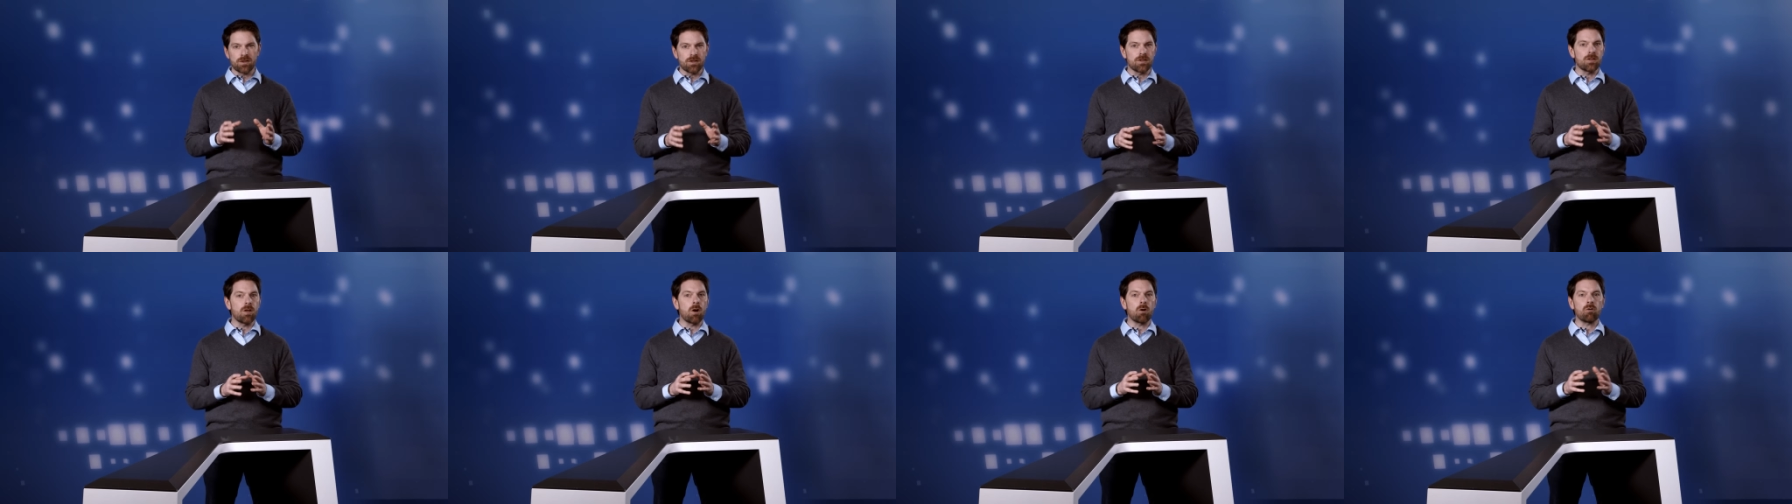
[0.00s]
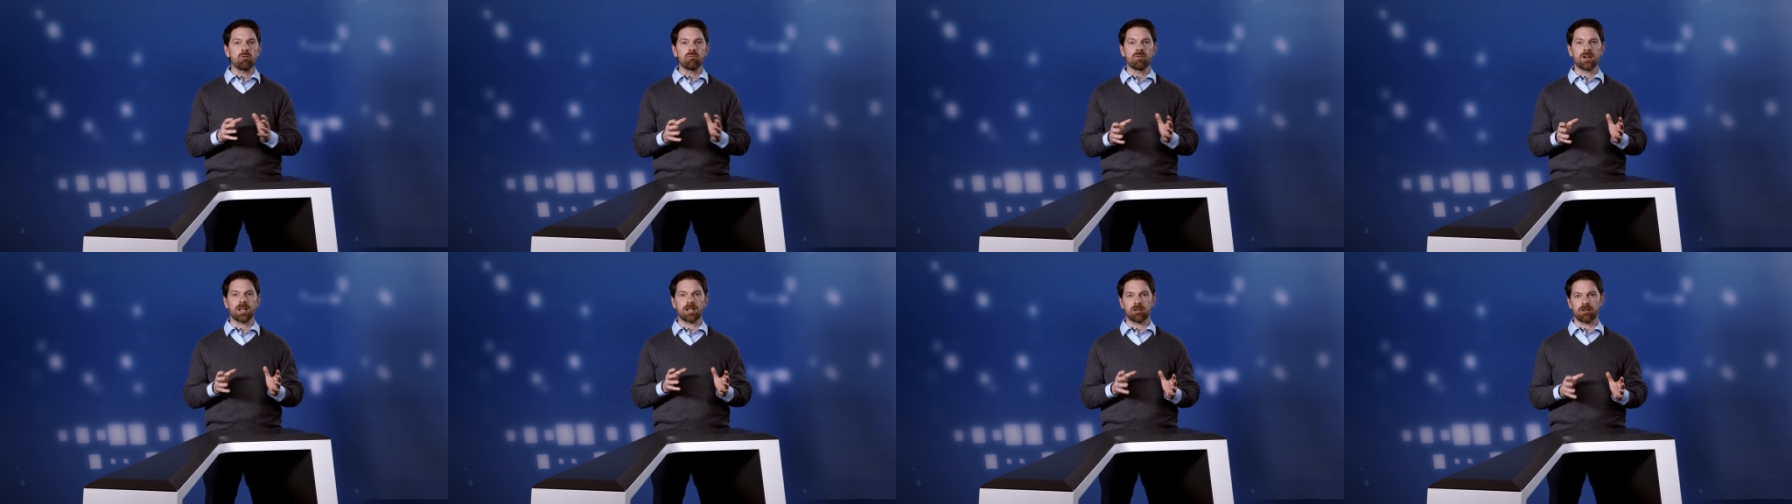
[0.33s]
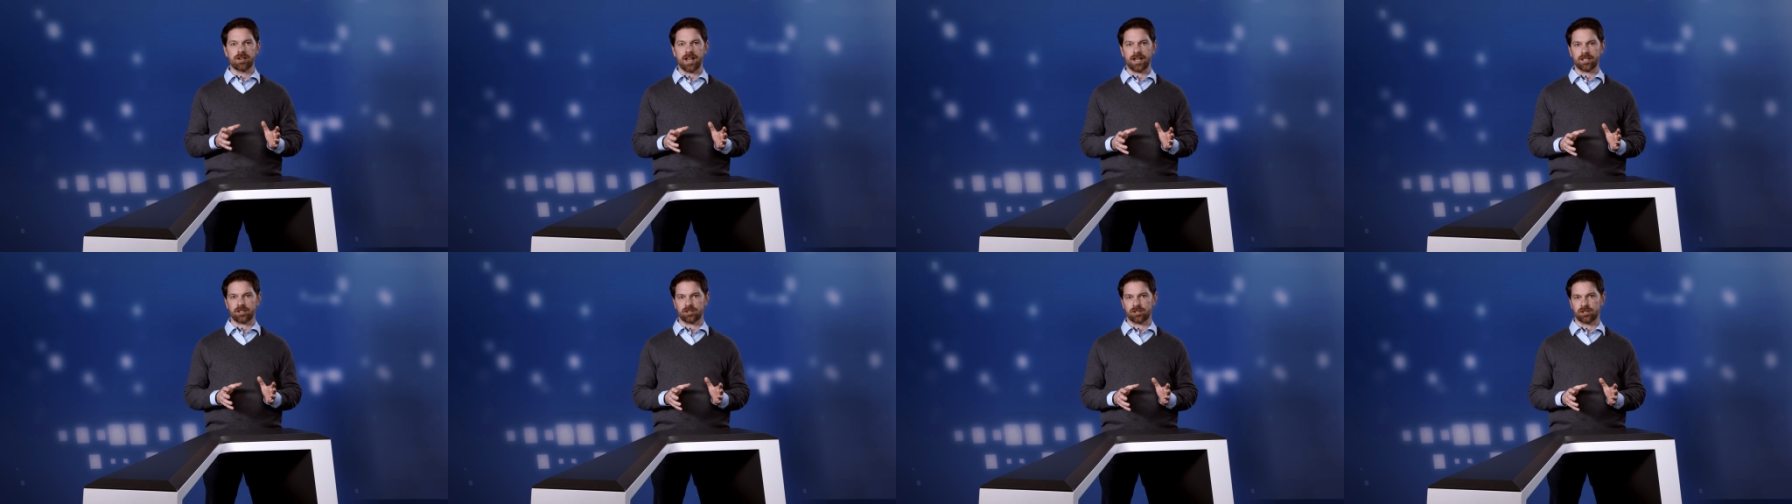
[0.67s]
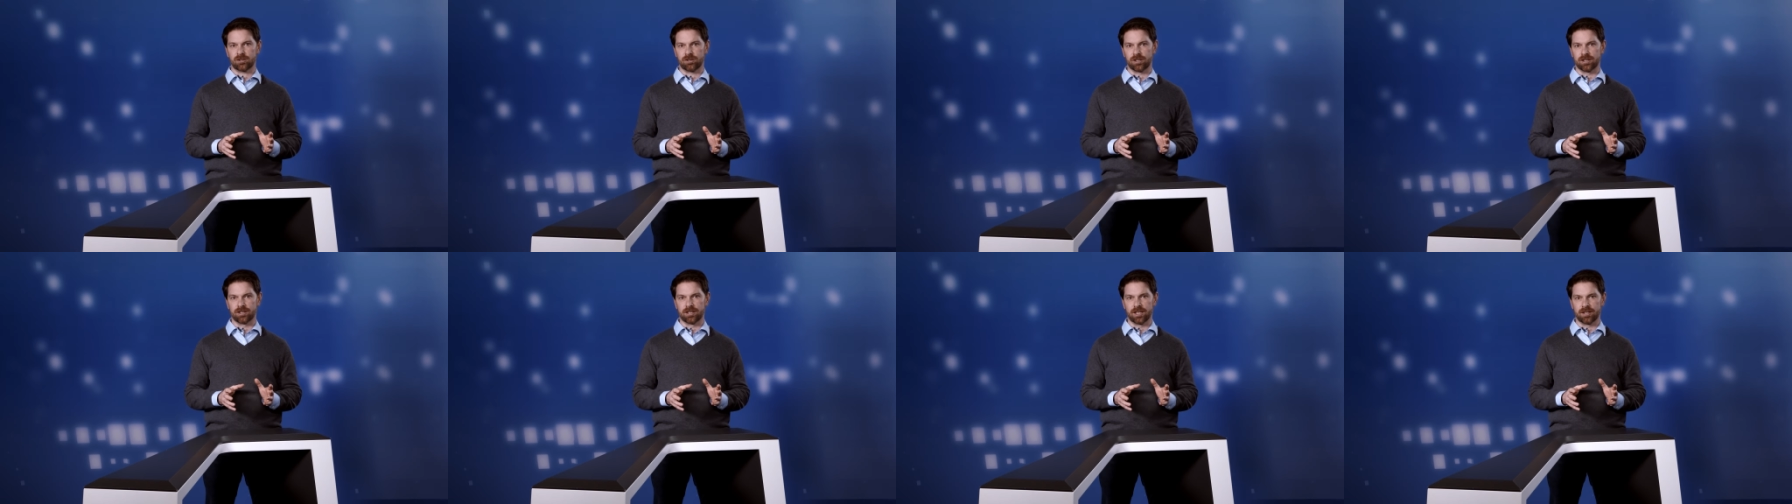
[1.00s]
no real connection
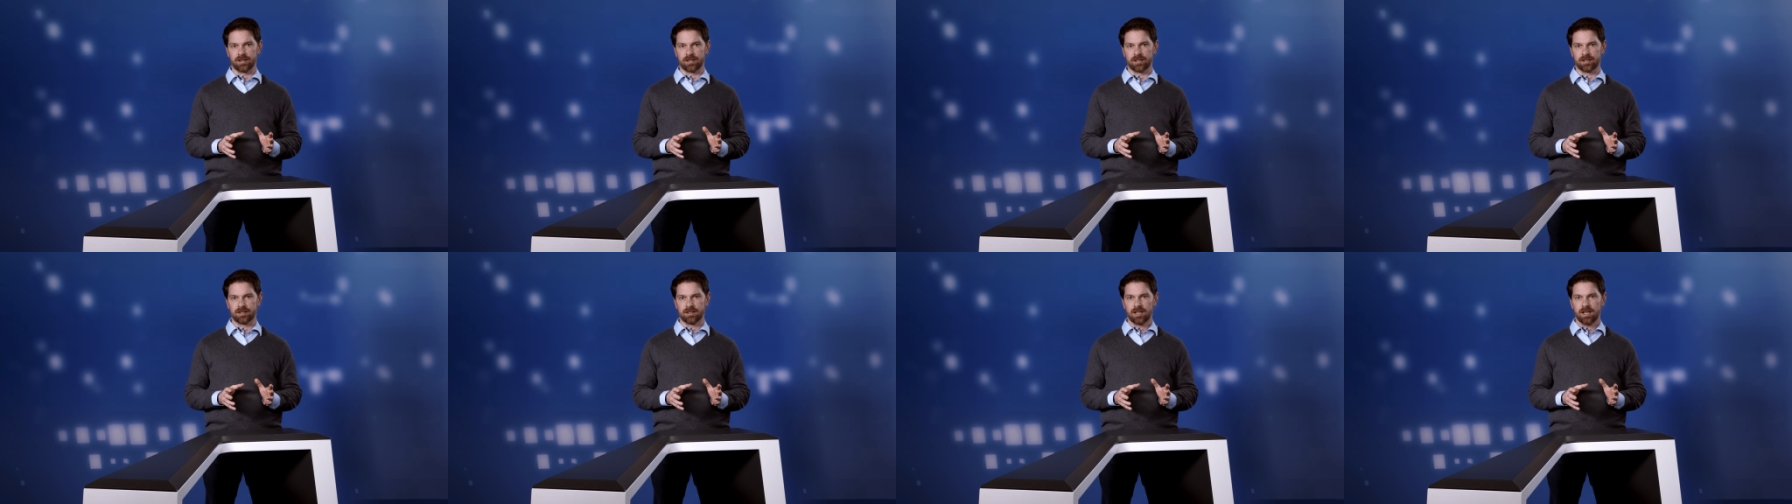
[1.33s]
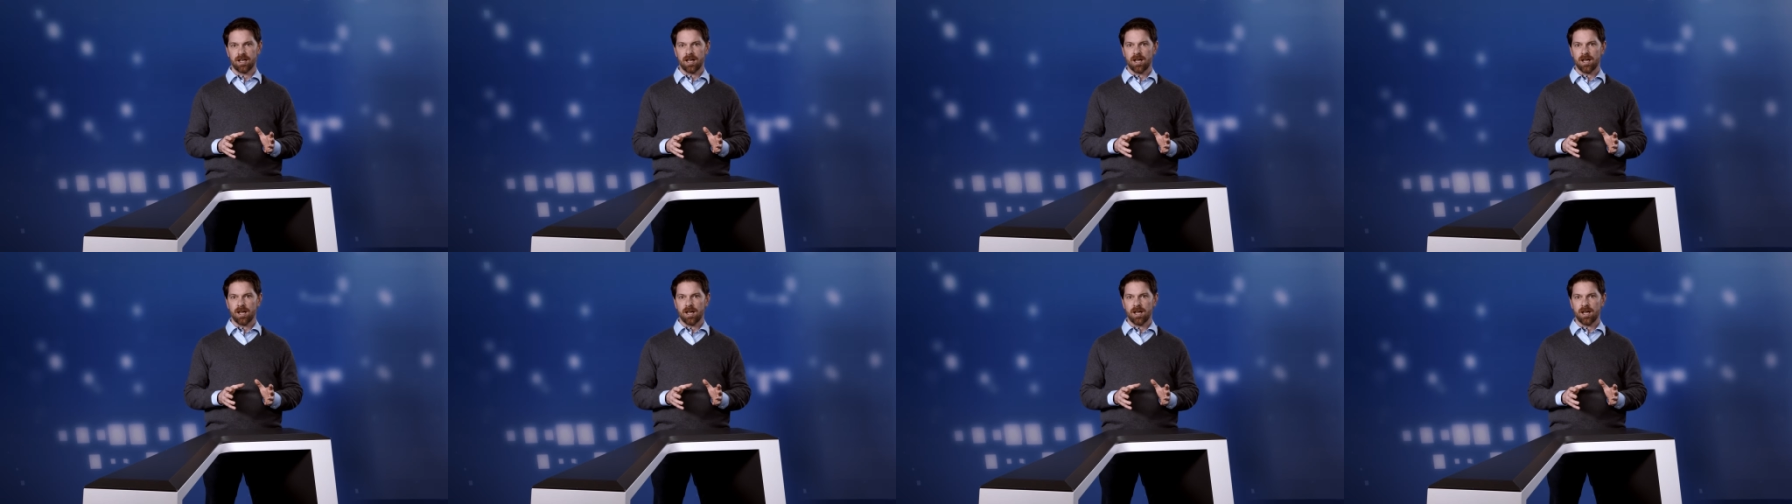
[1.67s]
to each other,